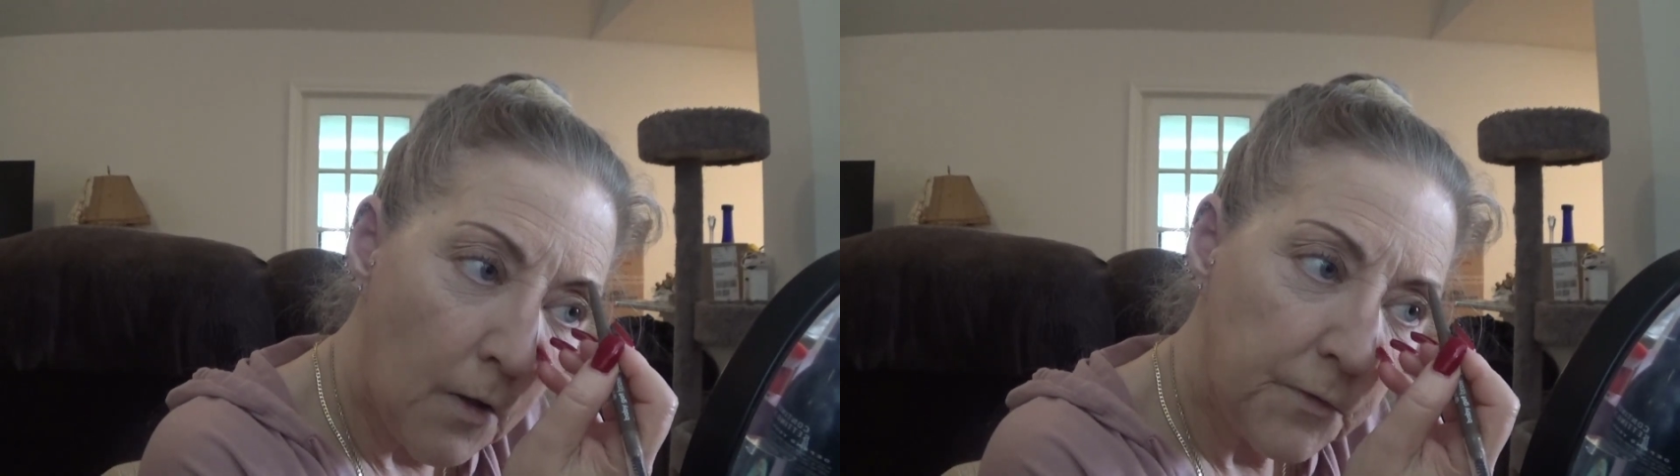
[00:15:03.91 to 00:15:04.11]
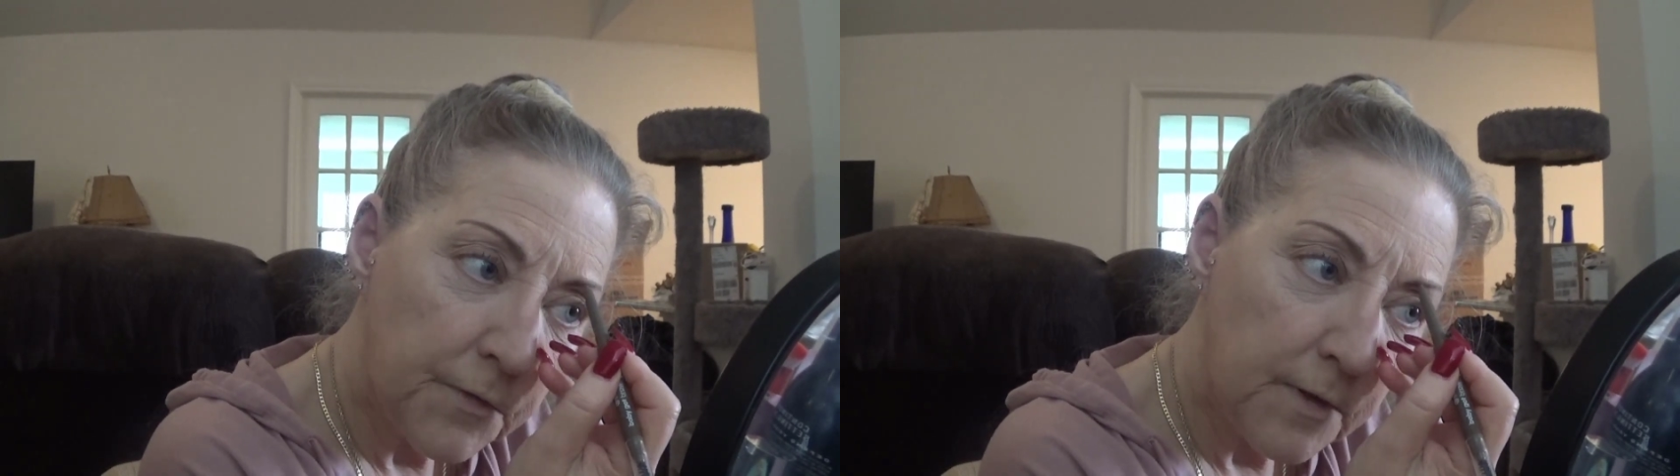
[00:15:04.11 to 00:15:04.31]

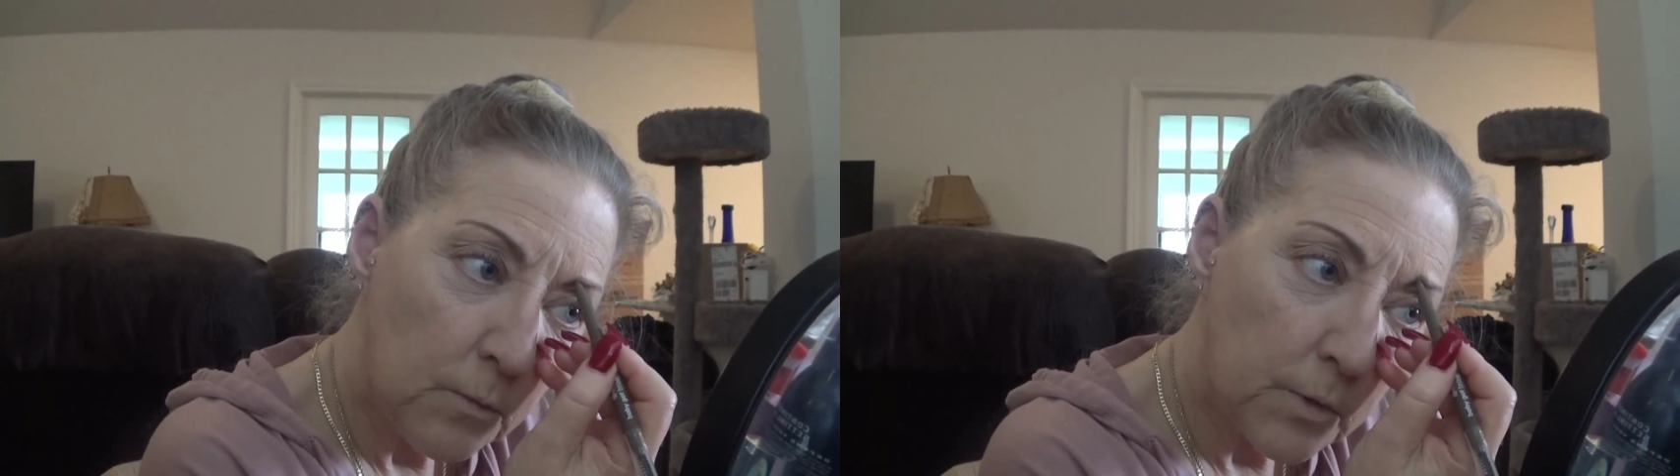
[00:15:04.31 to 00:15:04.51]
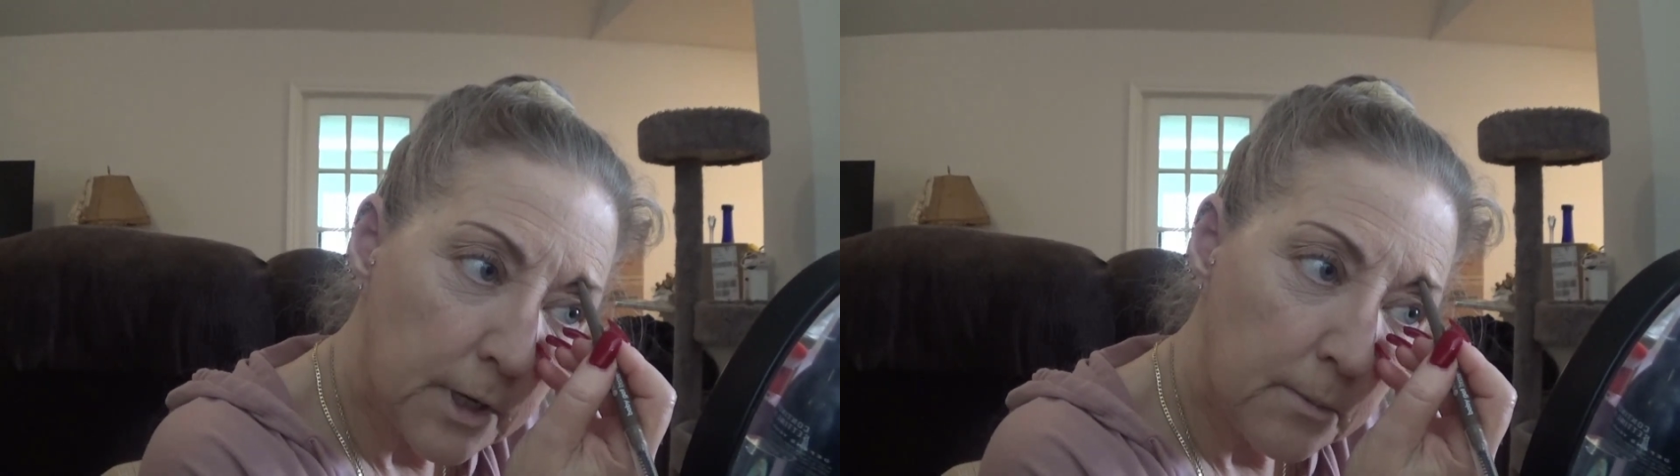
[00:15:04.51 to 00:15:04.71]
see
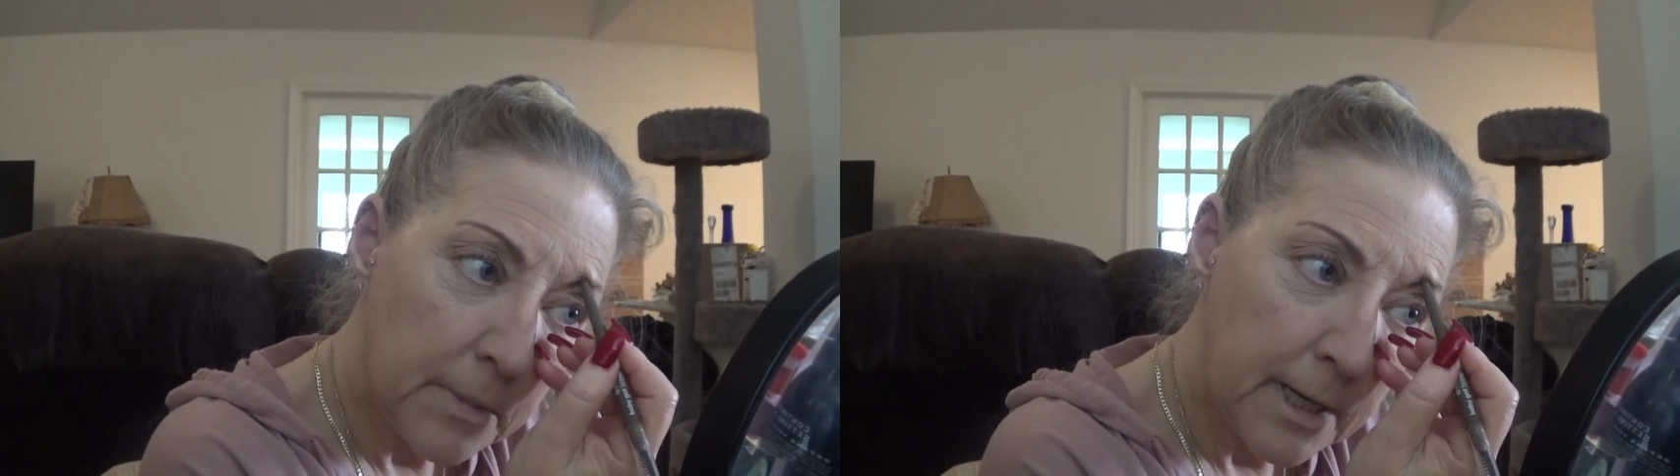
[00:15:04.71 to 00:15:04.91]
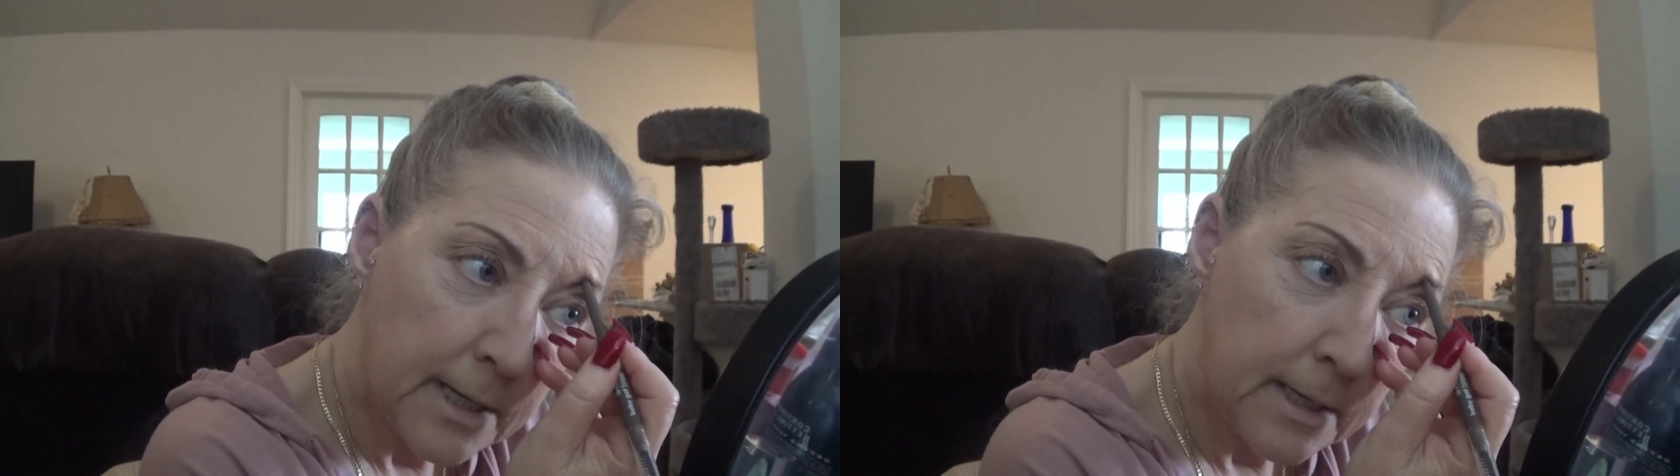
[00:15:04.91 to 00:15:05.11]
when I'm
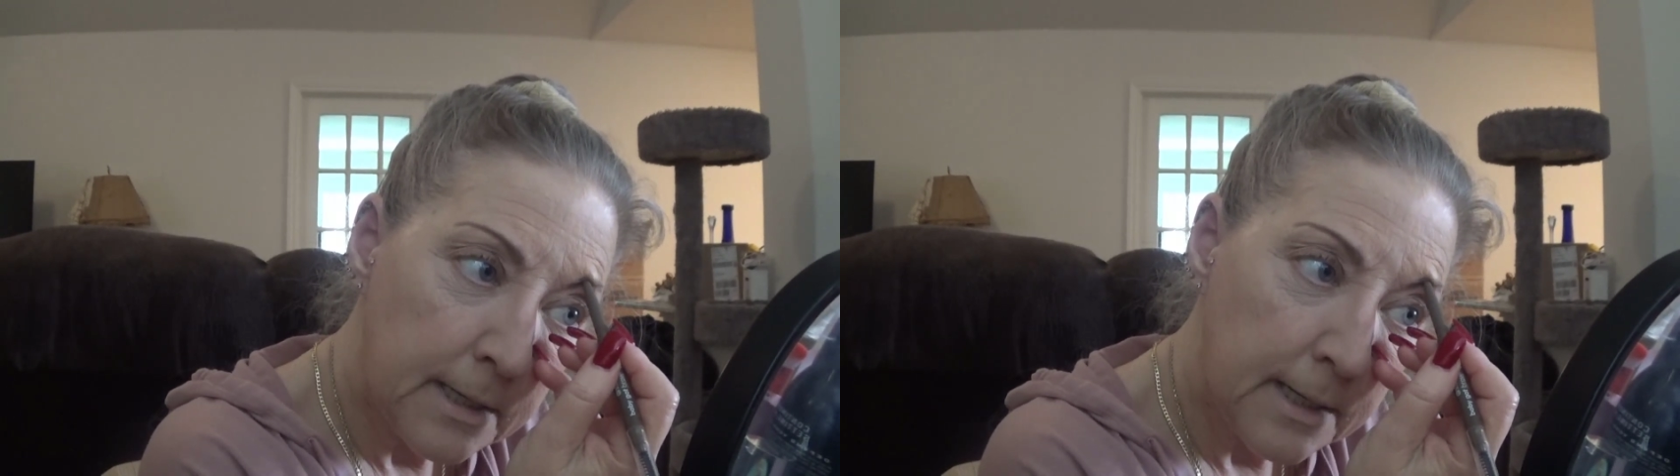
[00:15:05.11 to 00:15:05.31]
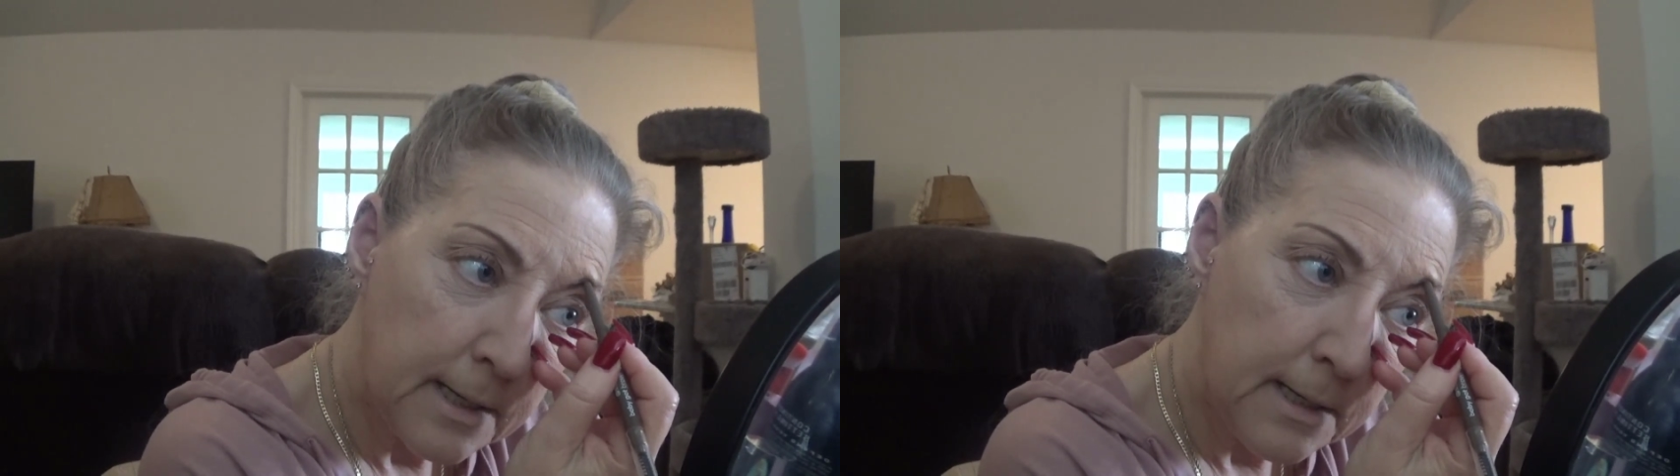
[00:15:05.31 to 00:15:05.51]

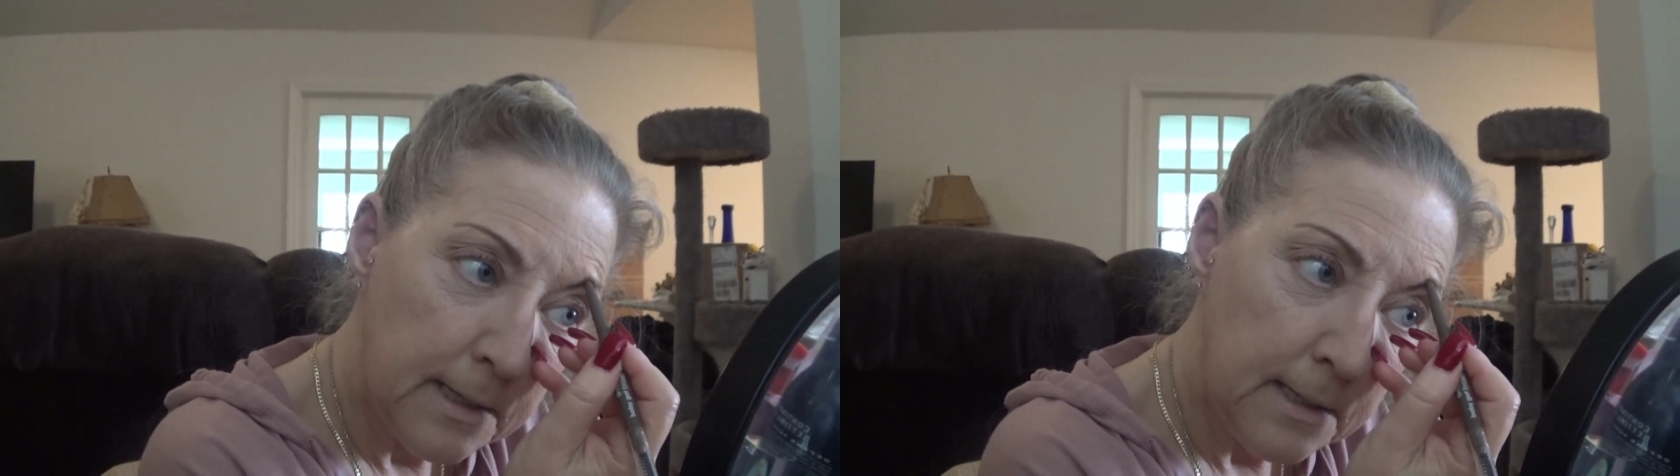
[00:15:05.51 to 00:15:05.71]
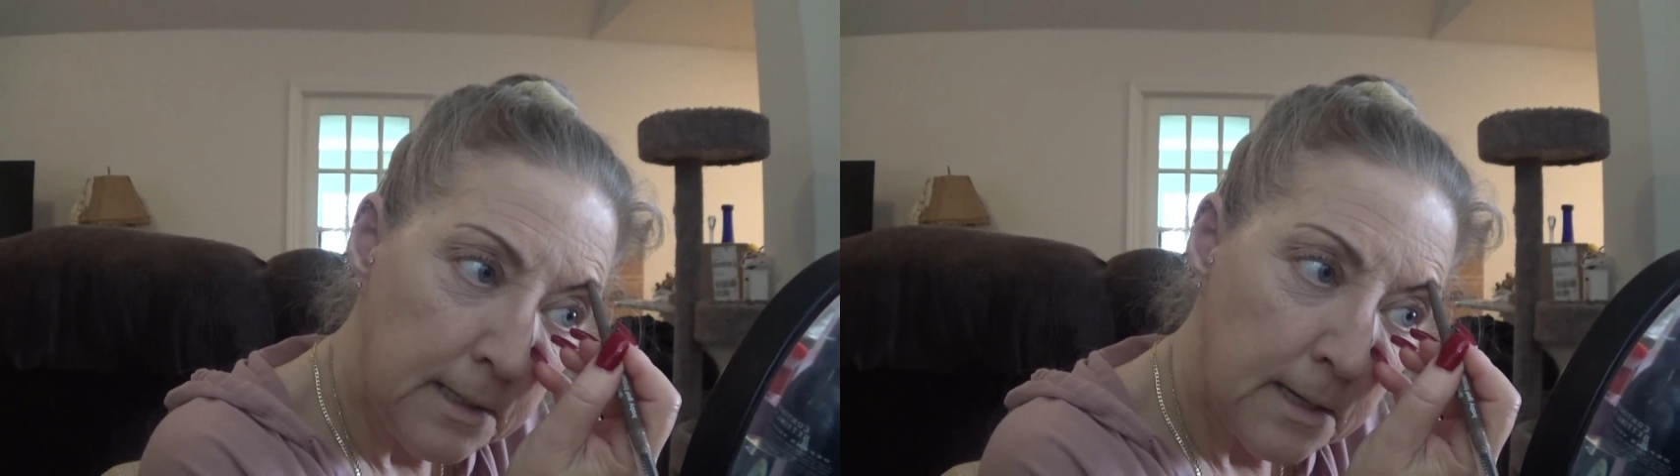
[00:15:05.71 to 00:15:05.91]
editing
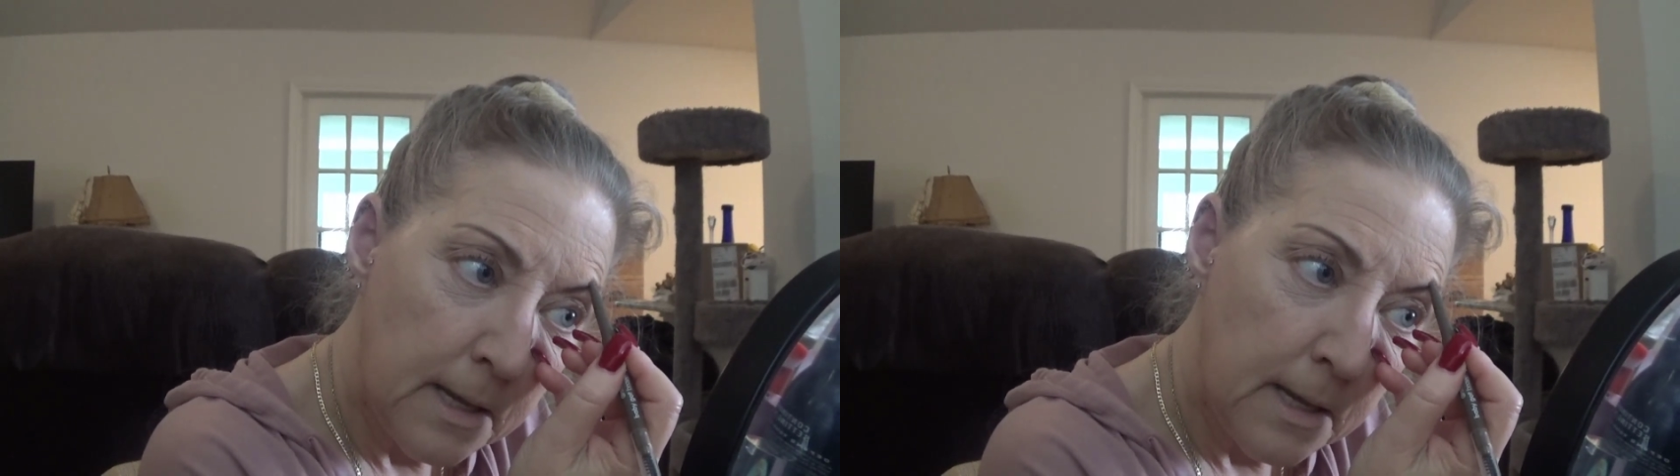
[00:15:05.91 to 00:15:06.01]
it.